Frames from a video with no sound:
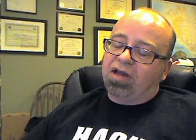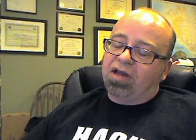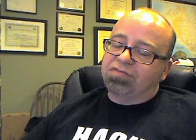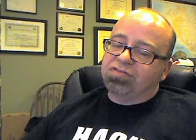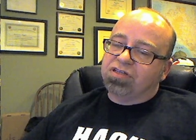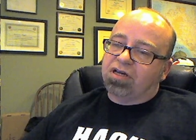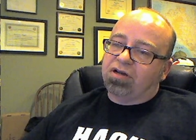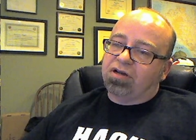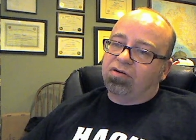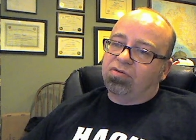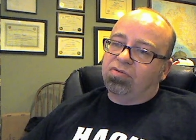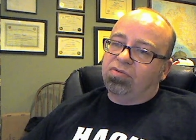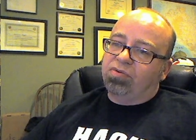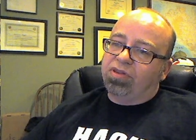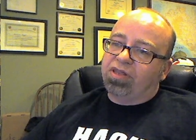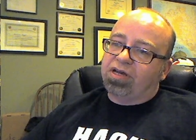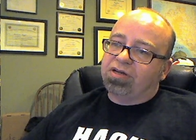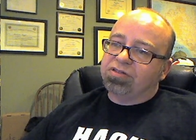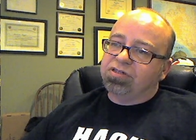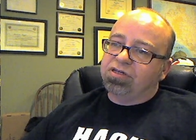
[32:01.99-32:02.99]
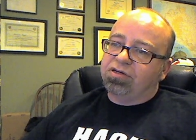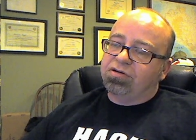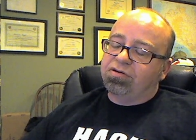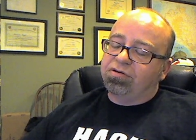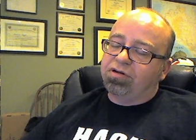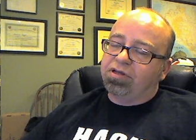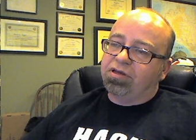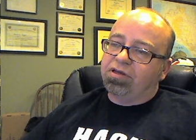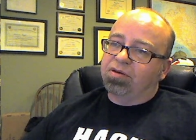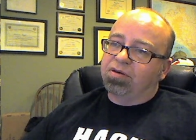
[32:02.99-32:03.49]
cycle without
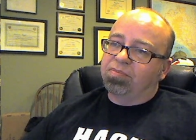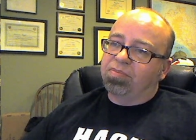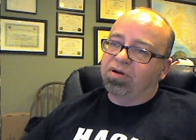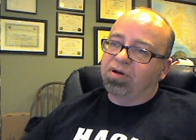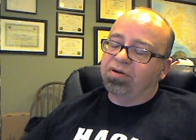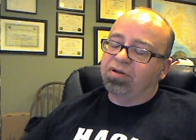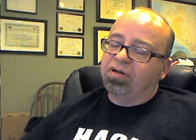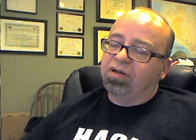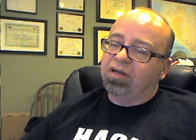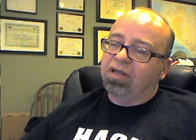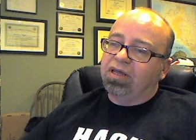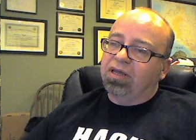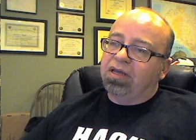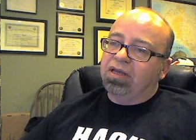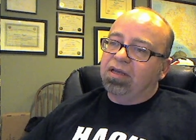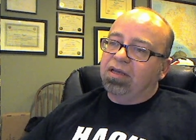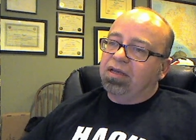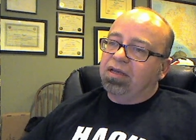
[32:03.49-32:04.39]
security. Is it kind of like